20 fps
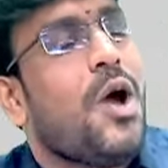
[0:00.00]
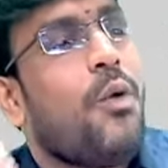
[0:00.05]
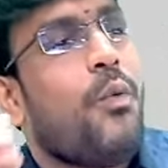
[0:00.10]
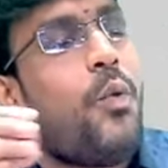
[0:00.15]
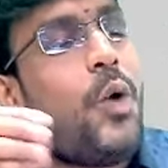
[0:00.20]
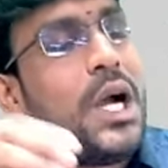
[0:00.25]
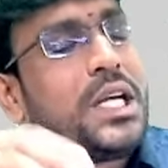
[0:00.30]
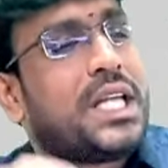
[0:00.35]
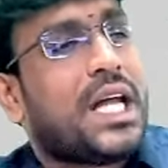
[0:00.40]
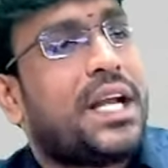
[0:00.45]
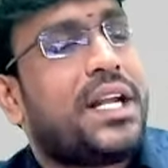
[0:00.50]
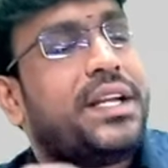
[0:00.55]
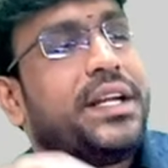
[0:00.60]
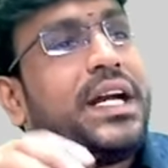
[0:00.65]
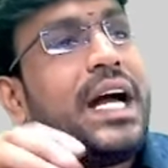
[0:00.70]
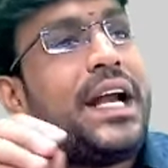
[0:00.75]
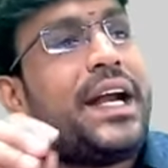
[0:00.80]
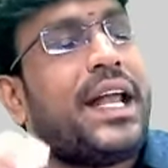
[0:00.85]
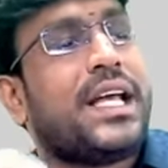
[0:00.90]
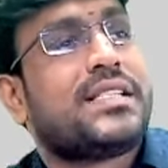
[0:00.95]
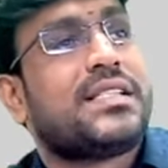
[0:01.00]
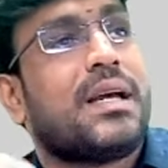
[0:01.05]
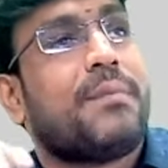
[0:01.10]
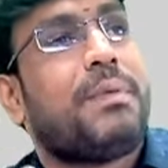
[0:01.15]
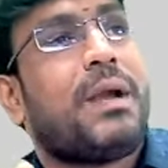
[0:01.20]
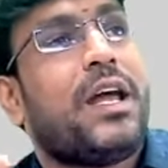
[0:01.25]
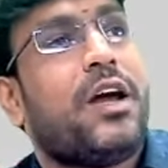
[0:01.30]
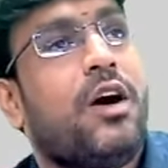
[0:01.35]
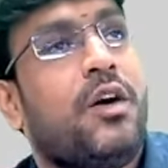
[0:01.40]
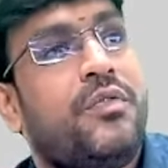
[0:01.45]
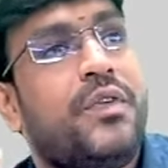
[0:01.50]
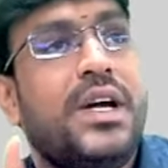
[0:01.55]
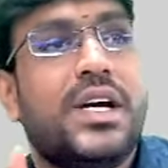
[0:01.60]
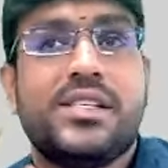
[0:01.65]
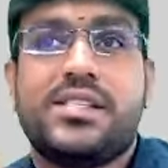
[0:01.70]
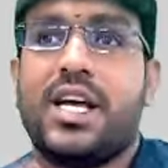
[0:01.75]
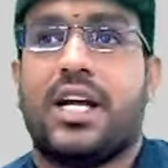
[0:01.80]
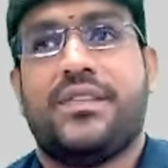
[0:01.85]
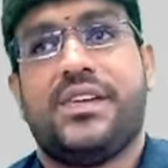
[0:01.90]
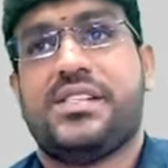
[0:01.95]
what are regarded as supply of
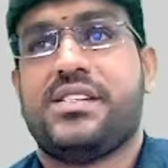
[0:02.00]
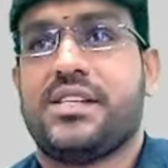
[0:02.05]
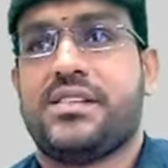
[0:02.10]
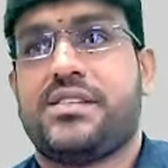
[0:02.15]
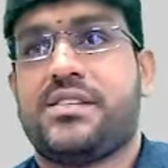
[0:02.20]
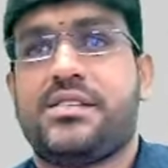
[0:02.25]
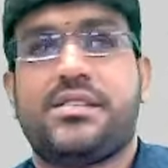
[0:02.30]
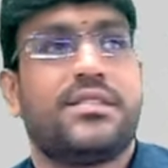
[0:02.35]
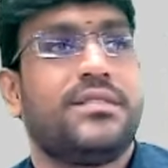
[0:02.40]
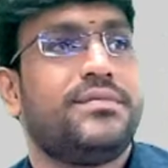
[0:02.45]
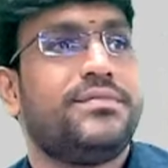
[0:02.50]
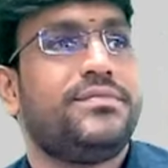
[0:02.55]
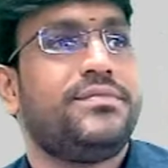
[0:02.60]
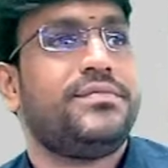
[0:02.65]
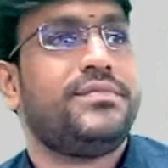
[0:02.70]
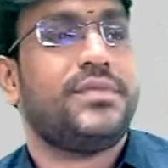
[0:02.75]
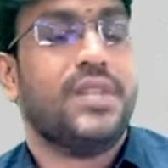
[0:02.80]
services.